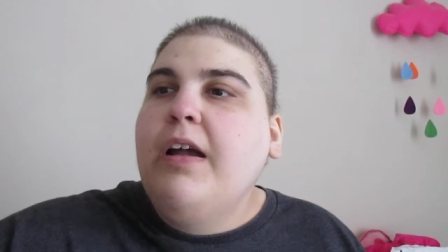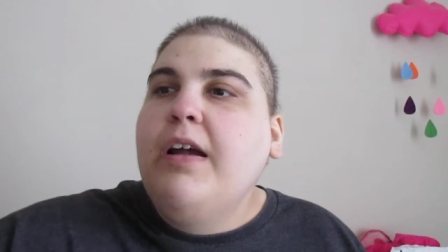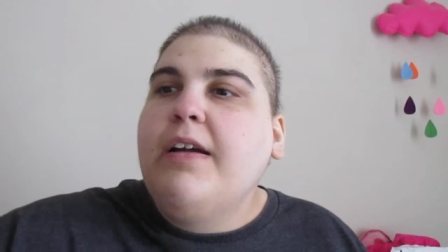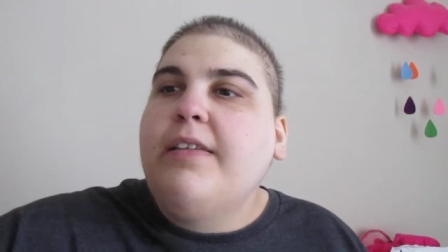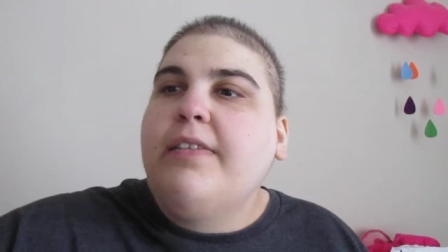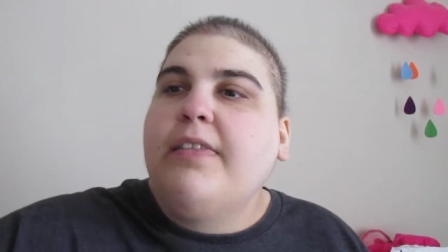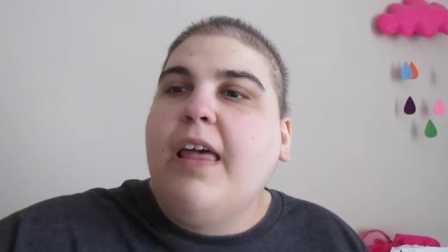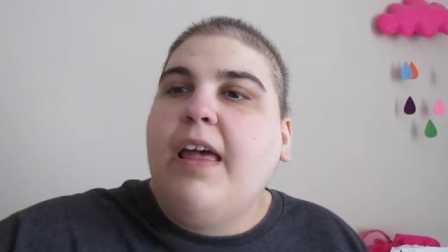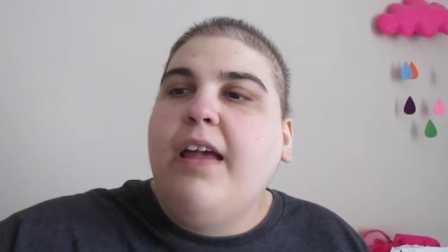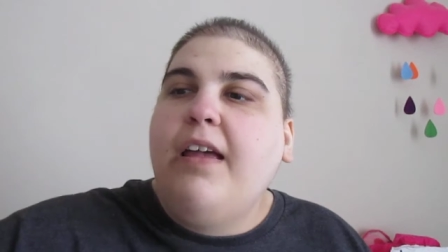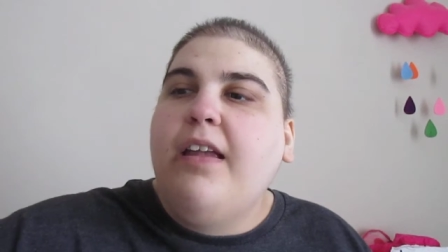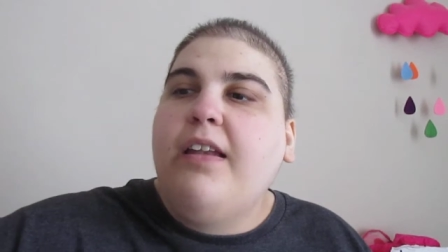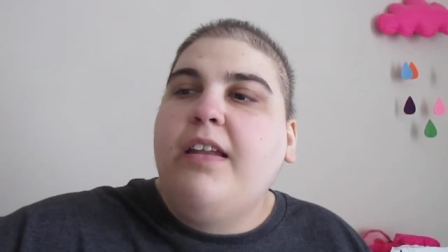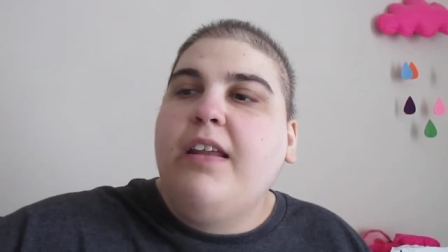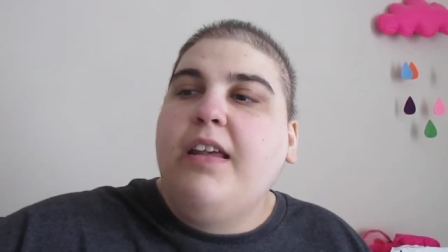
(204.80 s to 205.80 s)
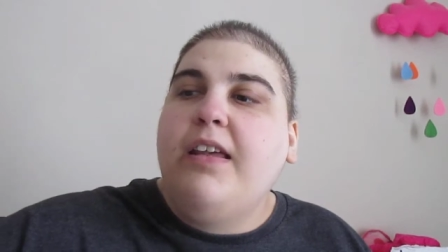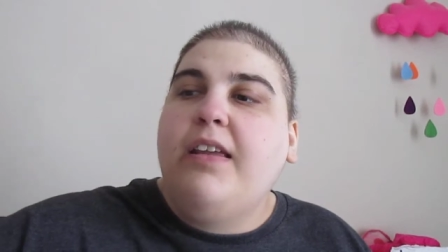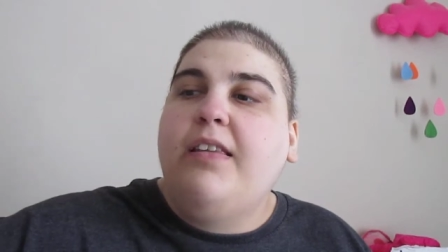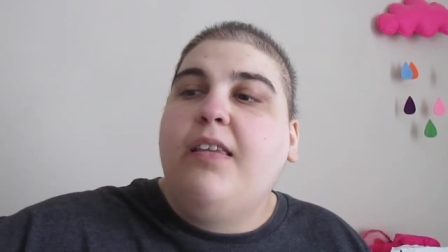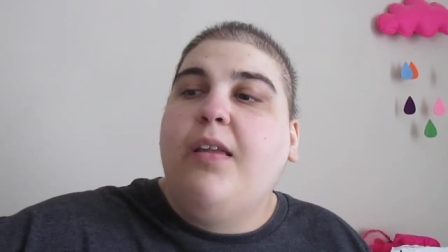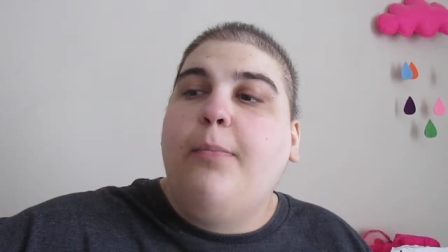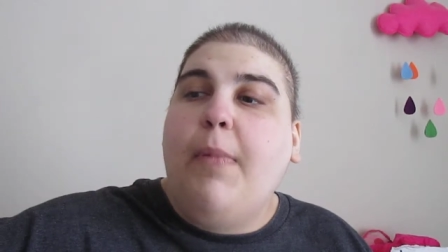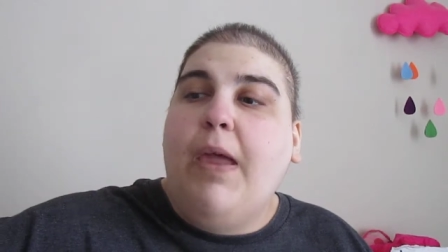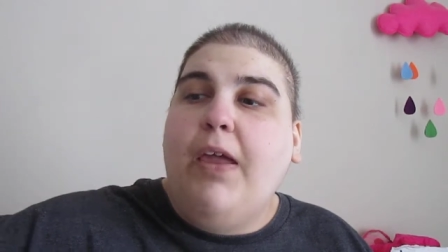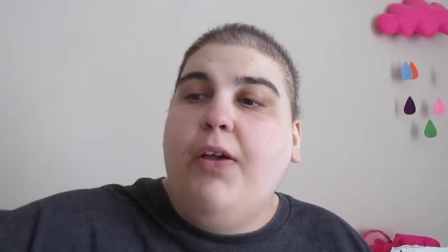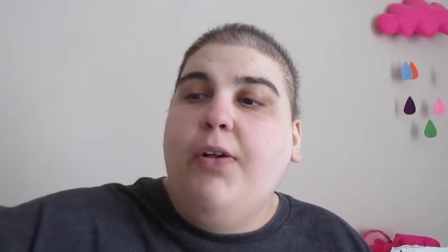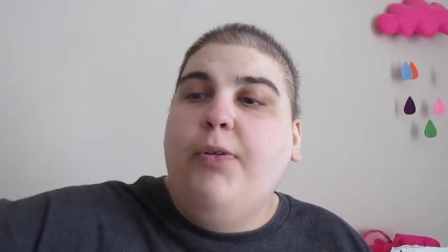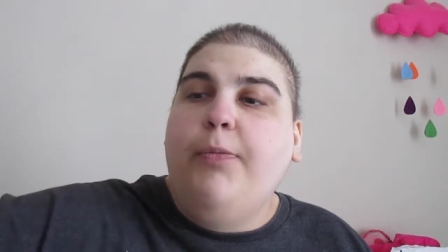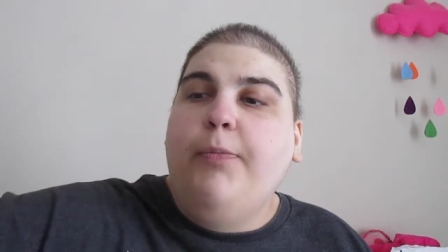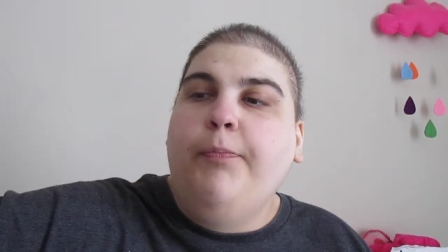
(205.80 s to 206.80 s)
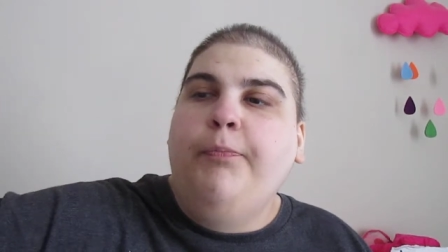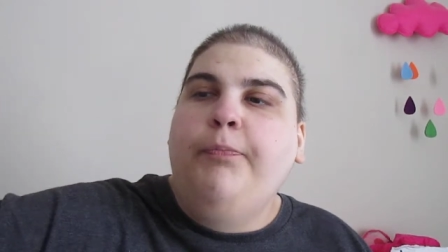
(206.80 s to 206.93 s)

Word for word: Then in the mail,